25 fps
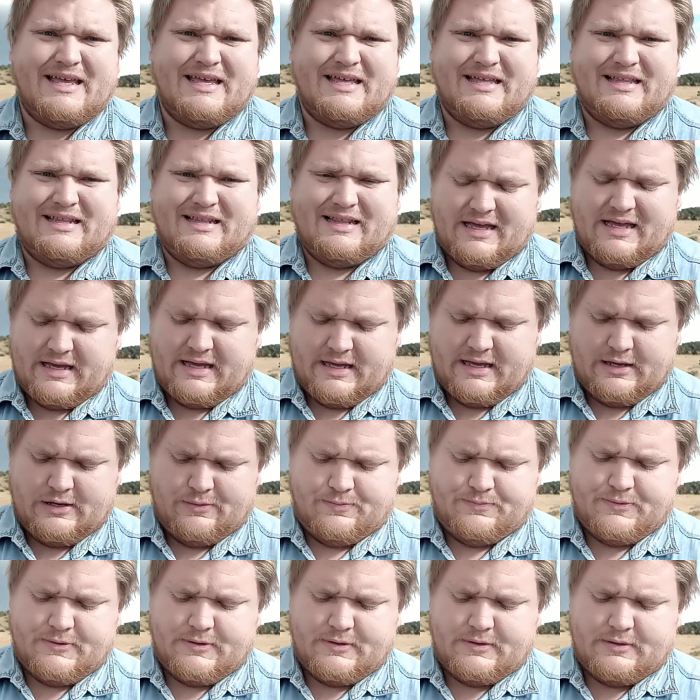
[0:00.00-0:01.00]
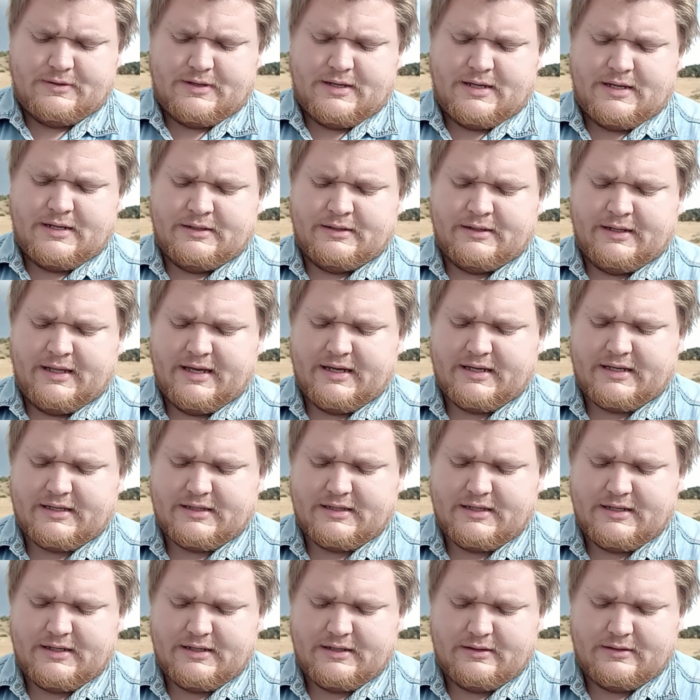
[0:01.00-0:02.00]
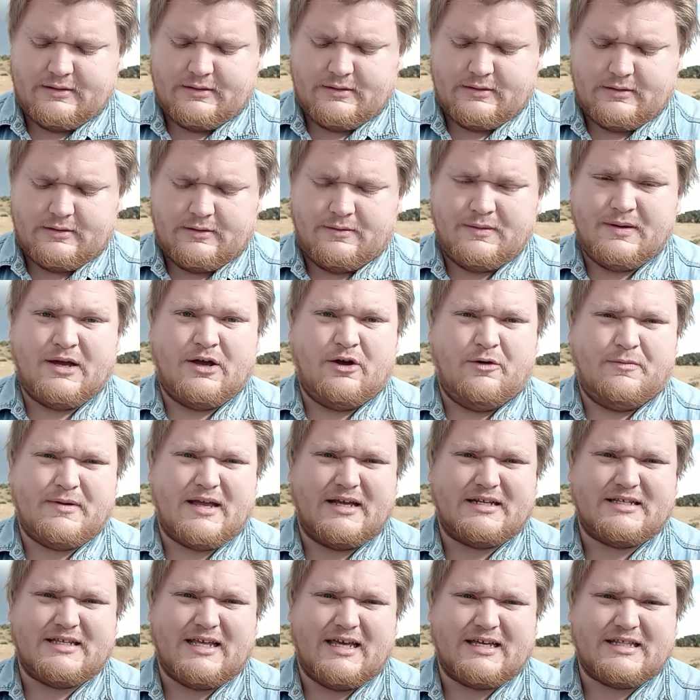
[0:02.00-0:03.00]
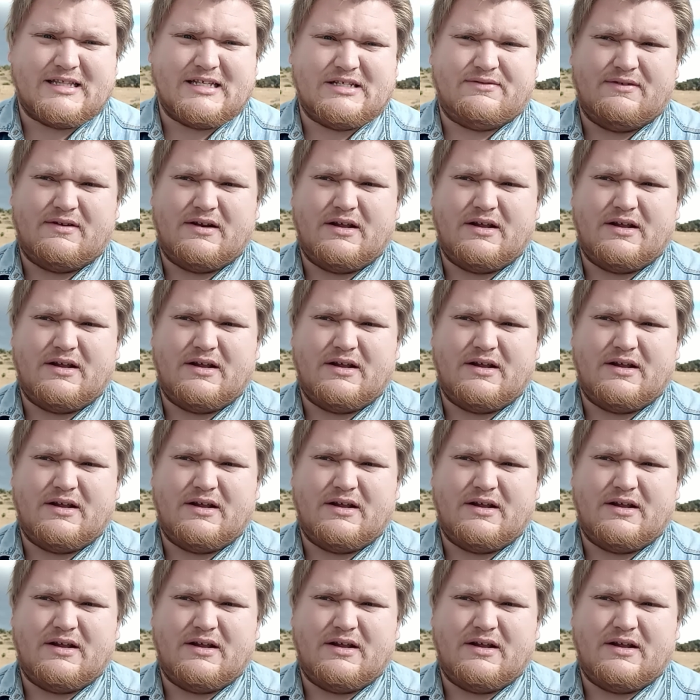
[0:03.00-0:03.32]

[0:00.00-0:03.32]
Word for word: I hope you and liked it. I hope you guys liked this video.